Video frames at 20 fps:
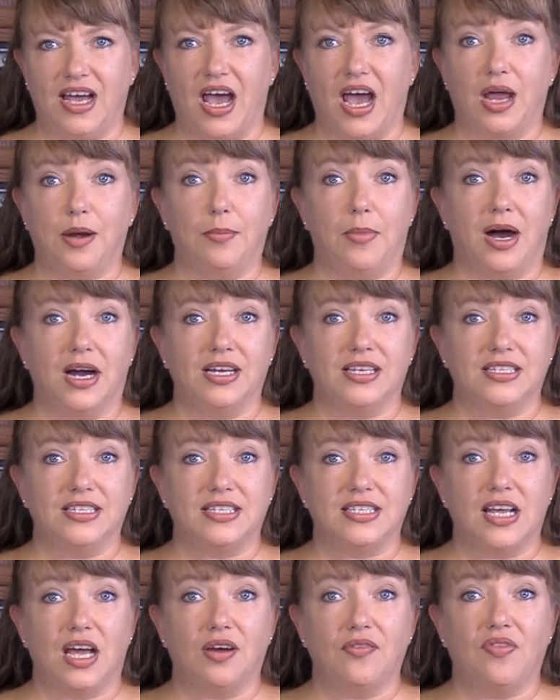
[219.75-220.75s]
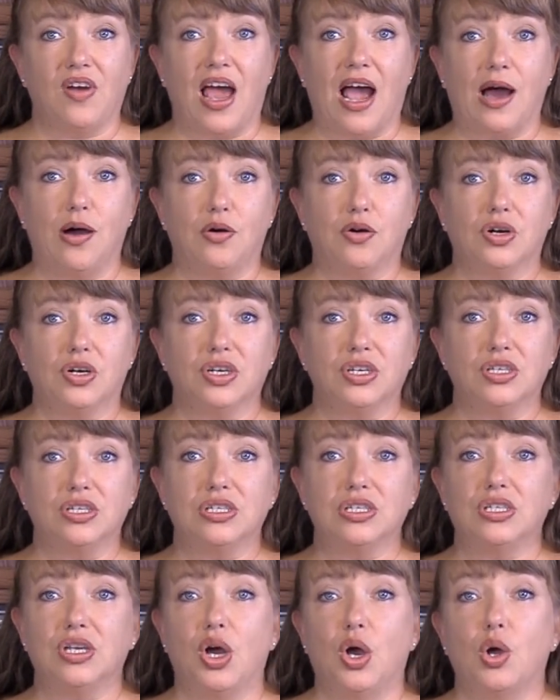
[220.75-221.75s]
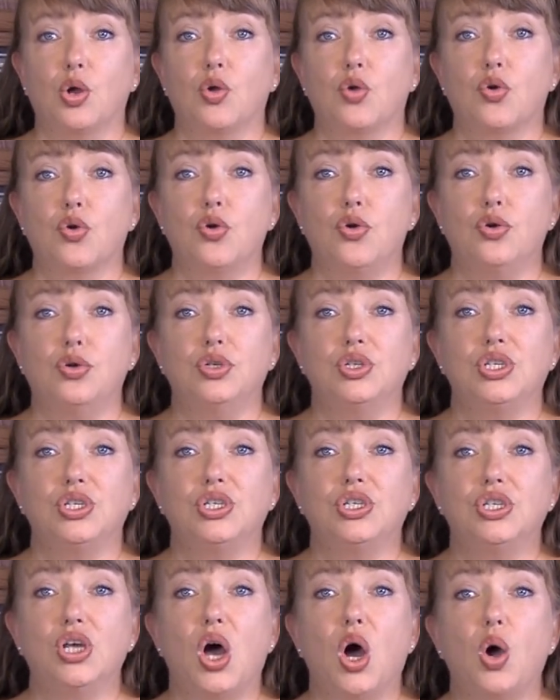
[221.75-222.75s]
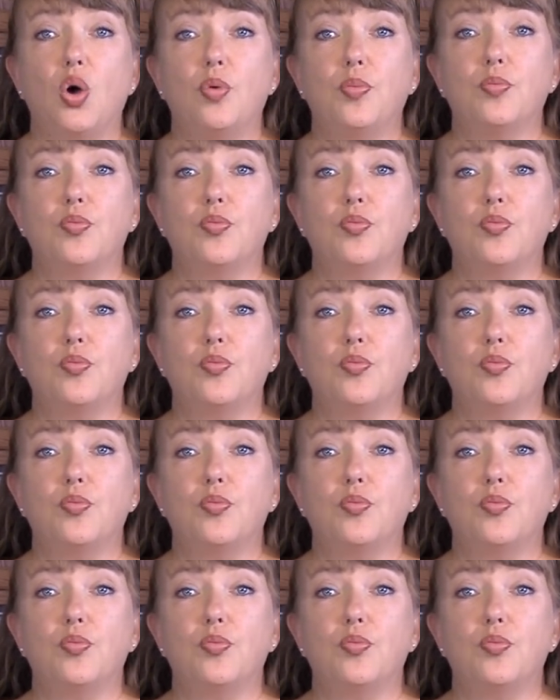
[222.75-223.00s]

And my sunflowers grew so